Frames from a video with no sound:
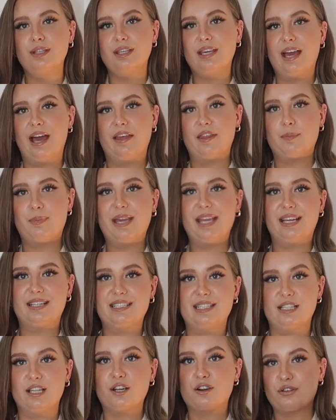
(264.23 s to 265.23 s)
Yeah, the pink
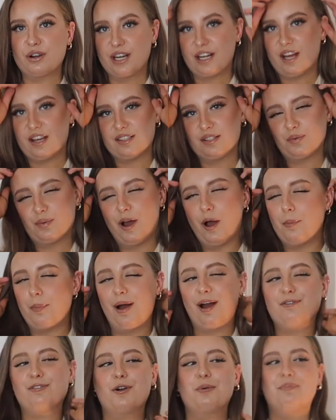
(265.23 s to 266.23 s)
did look really nice as well,
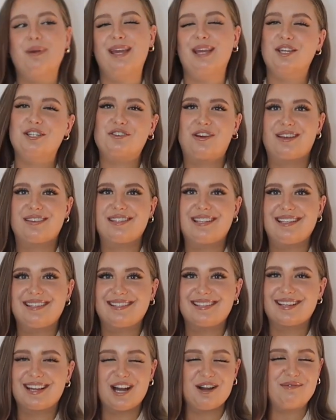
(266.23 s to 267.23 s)
but I've got pink
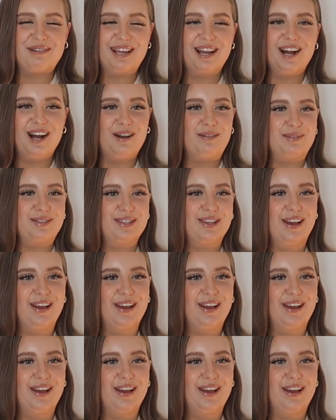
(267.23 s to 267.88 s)
dresses coming up,